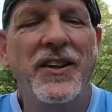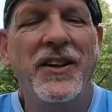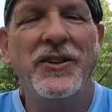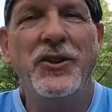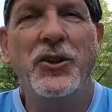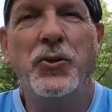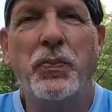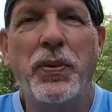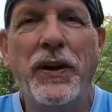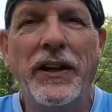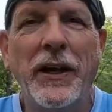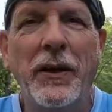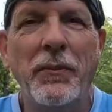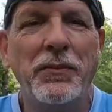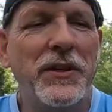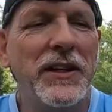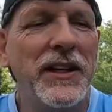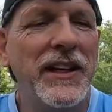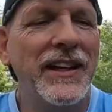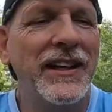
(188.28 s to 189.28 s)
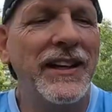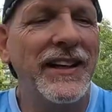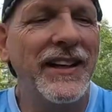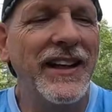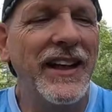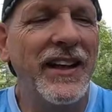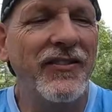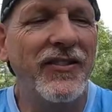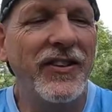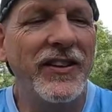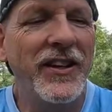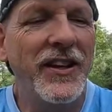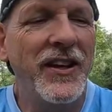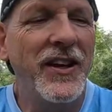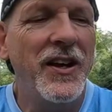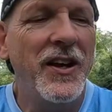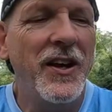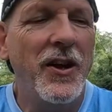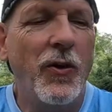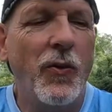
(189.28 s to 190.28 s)
Just picked up 10 and 11.
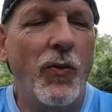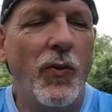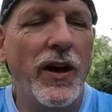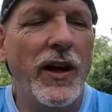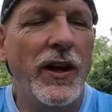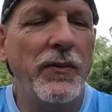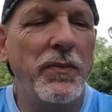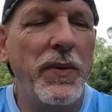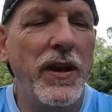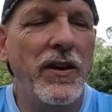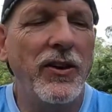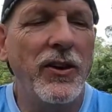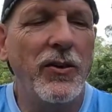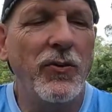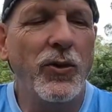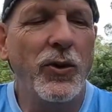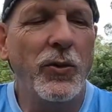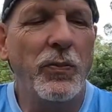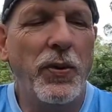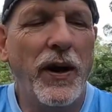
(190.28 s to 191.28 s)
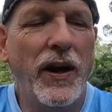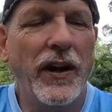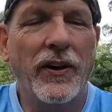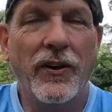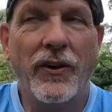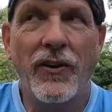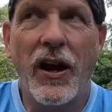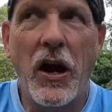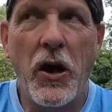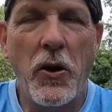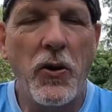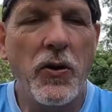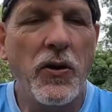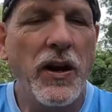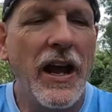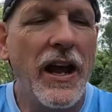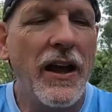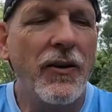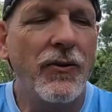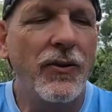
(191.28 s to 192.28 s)
Red belly woodpecker, I heard
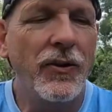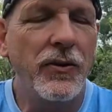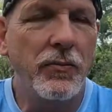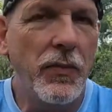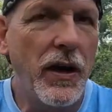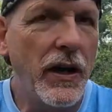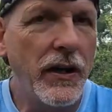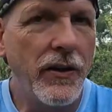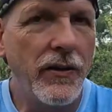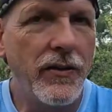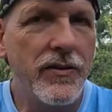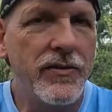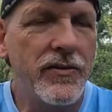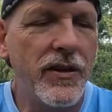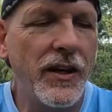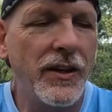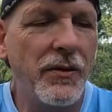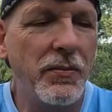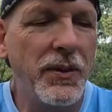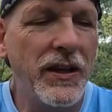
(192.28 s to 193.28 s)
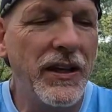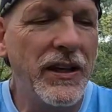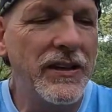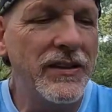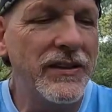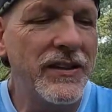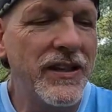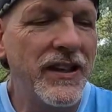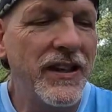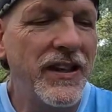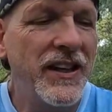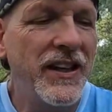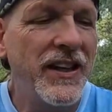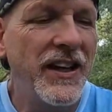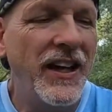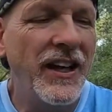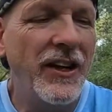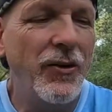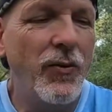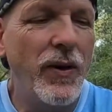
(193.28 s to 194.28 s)
that one. My hearing's not the best.
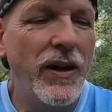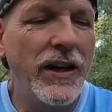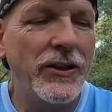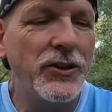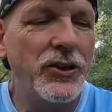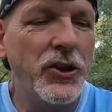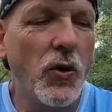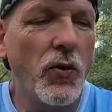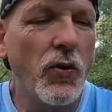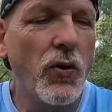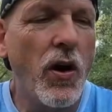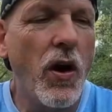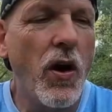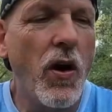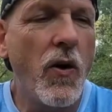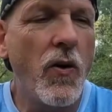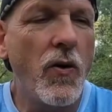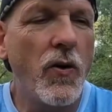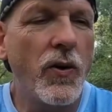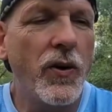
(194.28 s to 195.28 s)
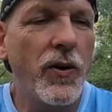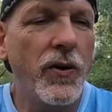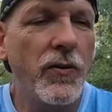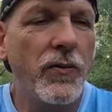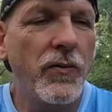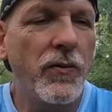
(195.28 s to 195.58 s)
And a red shoulder hawk.